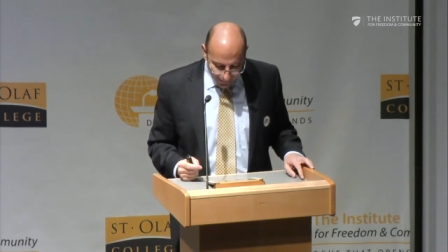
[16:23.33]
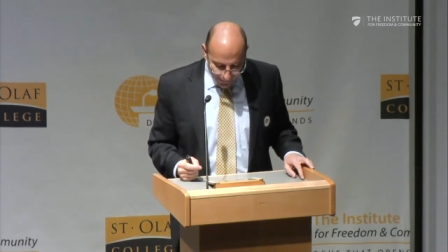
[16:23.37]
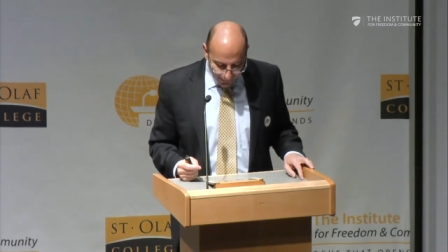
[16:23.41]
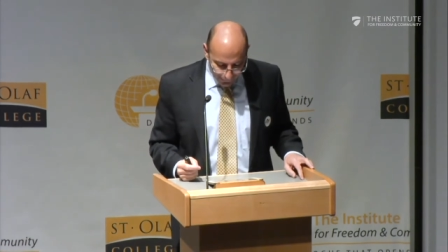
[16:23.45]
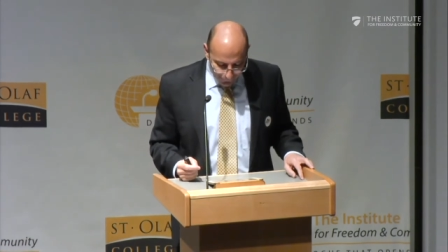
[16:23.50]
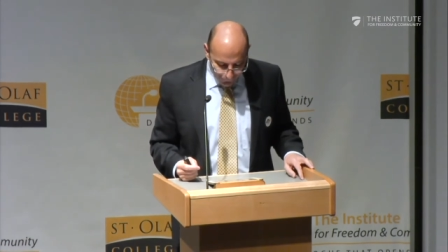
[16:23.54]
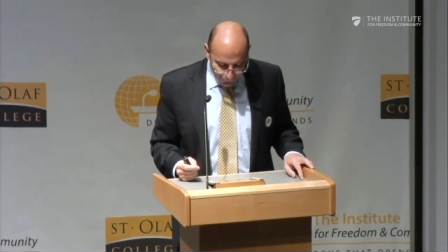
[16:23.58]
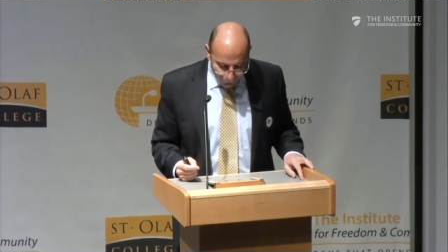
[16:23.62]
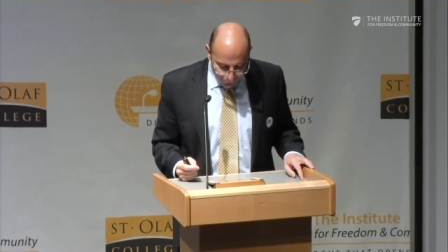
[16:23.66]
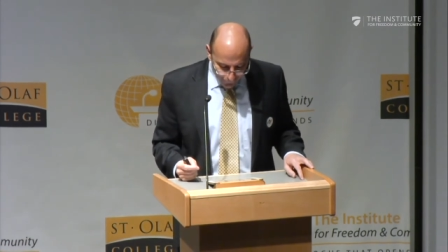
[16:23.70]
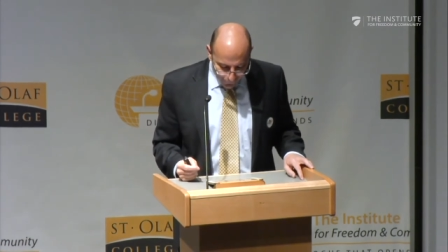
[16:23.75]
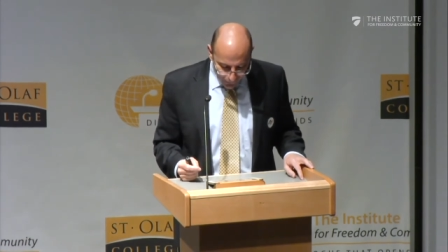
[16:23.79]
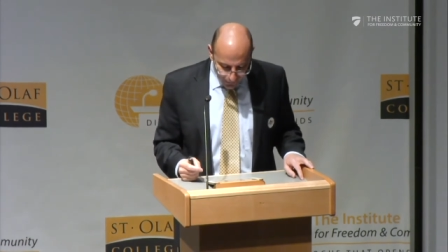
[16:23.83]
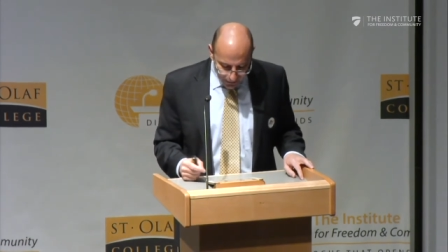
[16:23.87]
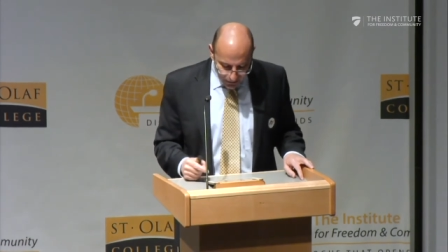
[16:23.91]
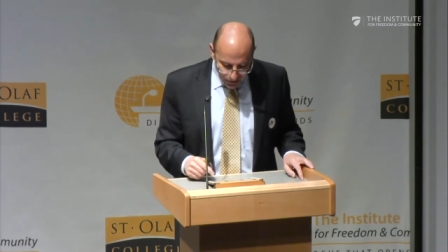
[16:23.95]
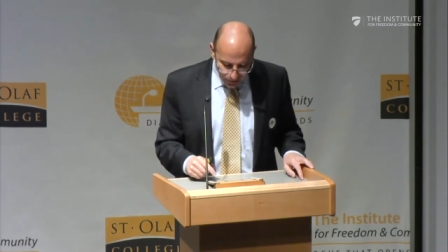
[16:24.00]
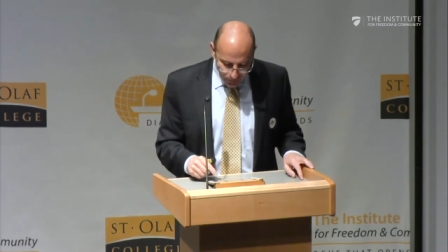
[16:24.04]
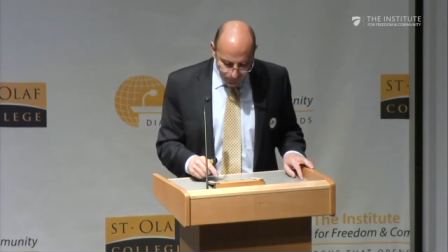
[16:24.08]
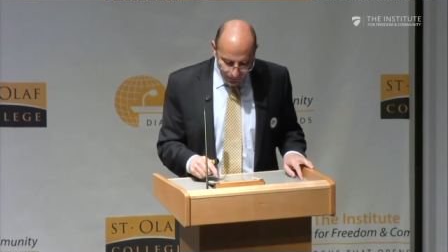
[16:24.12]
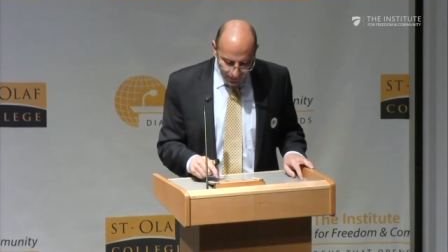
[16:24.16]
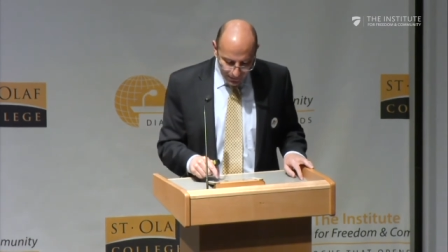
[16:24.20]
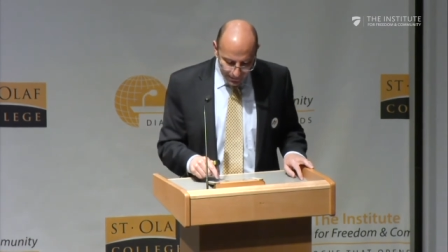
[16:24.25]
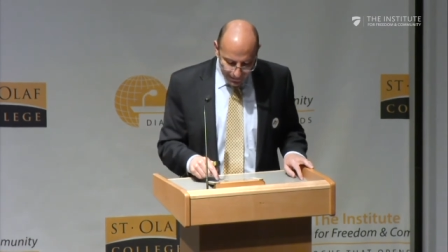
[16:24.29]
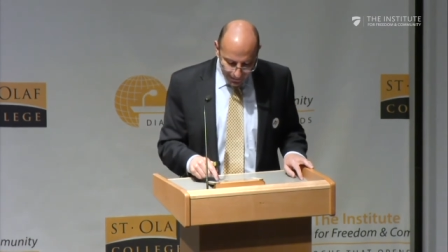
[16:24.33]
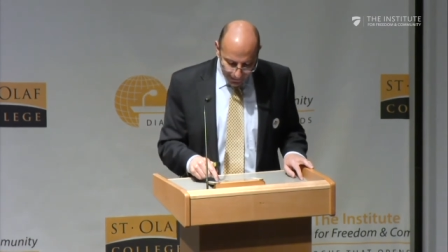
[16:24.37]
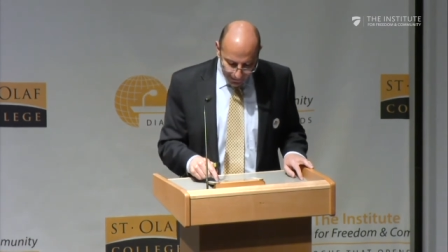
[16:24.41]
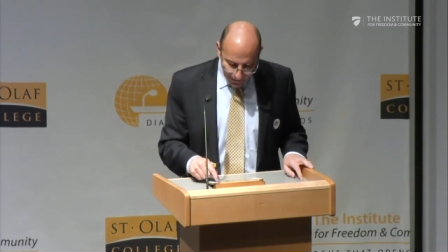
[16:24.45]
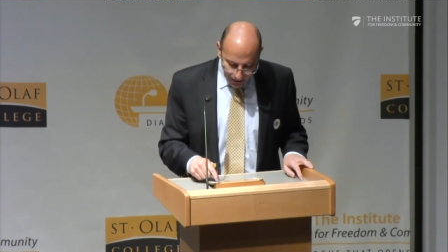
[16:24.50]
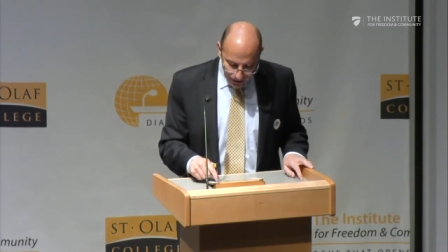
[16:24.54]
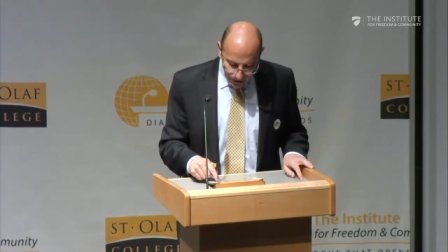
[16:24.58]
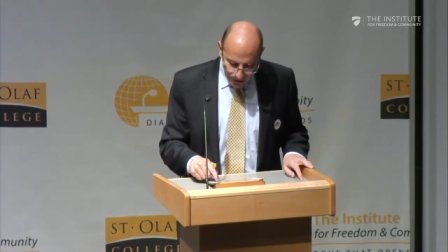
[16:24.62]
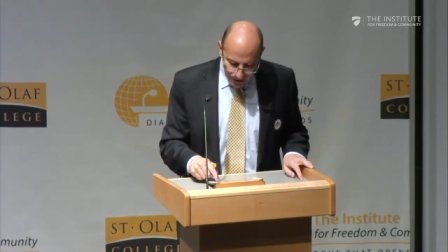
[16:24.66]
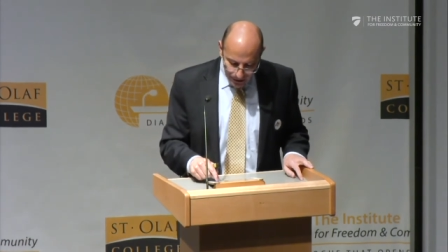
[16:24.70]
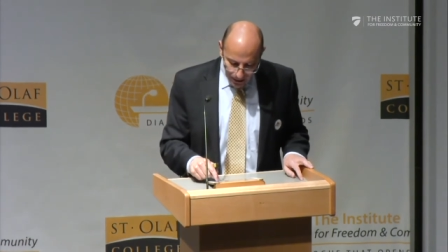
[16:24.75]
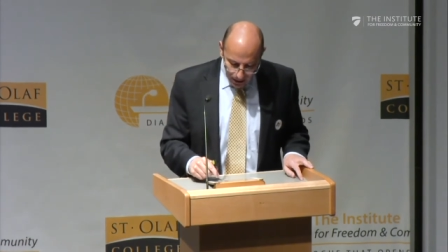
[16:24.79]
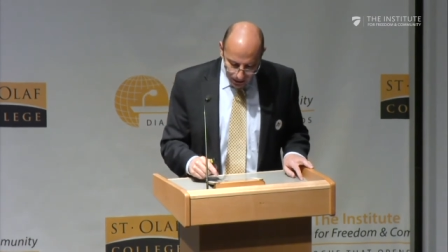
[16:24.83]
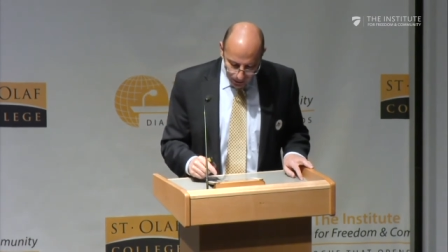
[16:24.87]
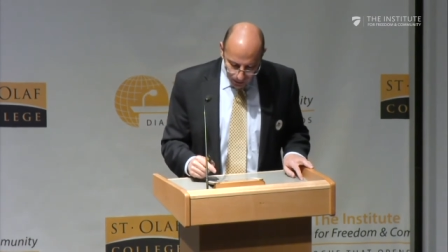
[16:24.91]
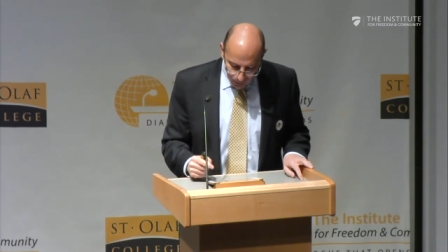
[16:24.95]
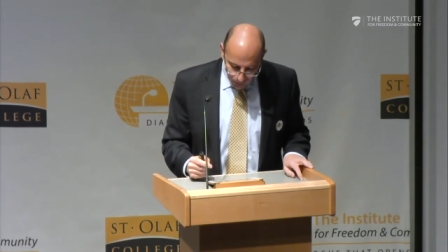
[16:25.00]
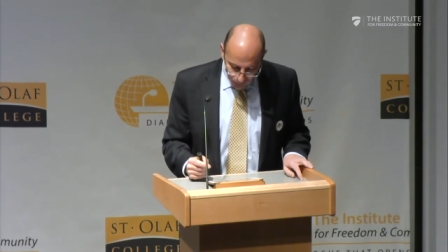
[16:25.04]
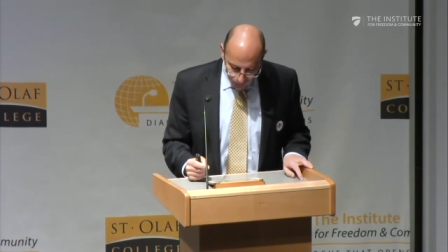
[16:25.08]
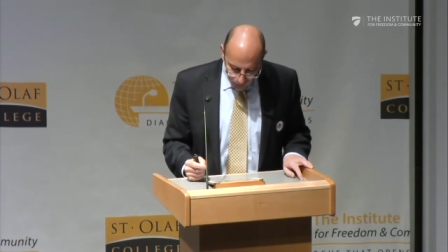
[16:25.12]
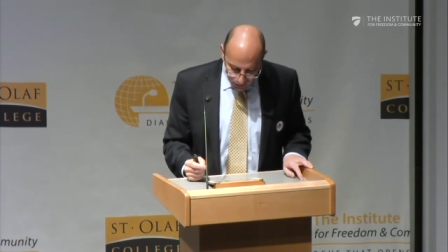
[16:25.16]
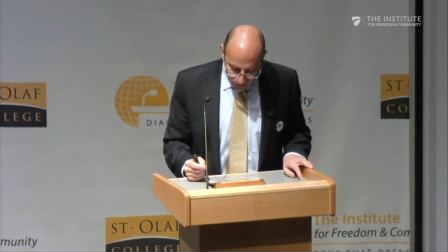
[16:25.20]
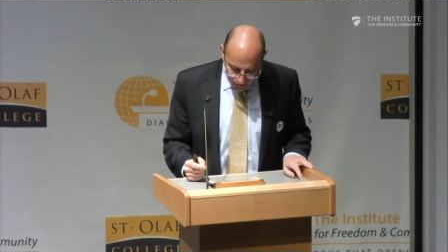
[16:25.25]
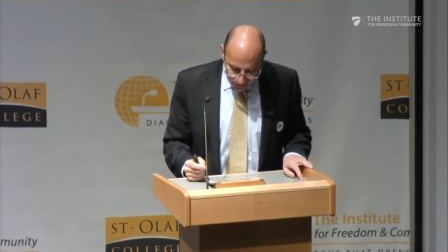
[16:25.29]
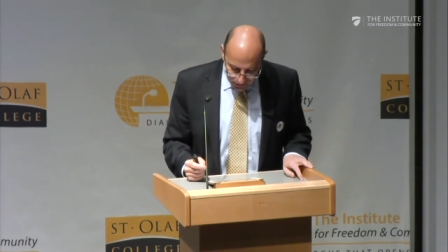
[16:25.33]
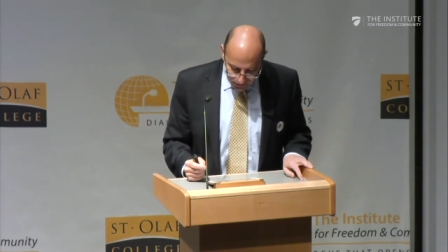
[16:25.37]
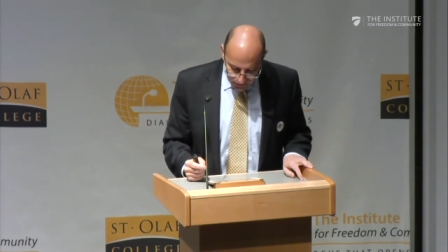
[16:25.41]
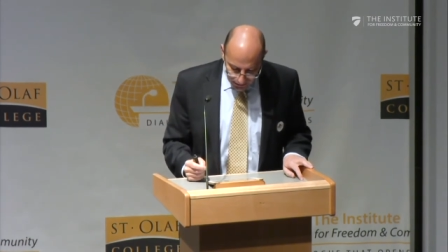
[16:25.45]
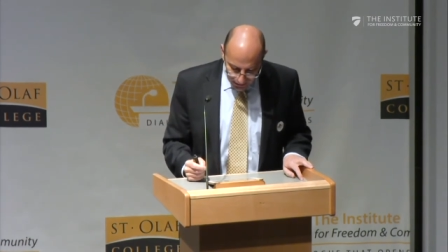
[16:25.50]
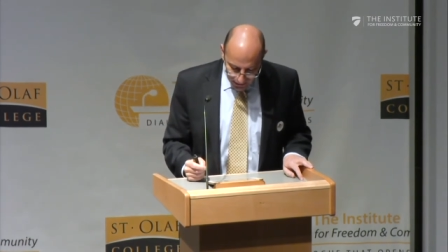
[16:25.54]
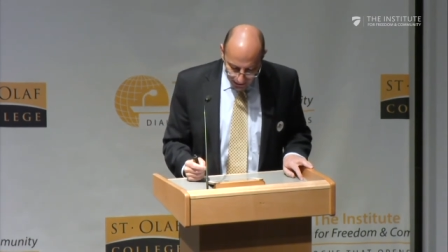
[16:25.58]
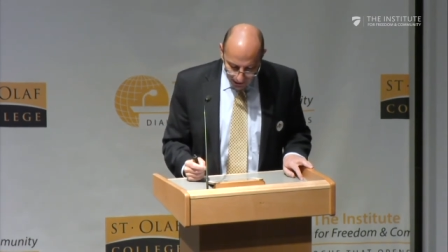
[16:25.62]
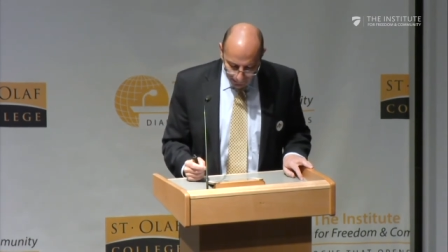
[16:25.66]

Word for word: refers to international laws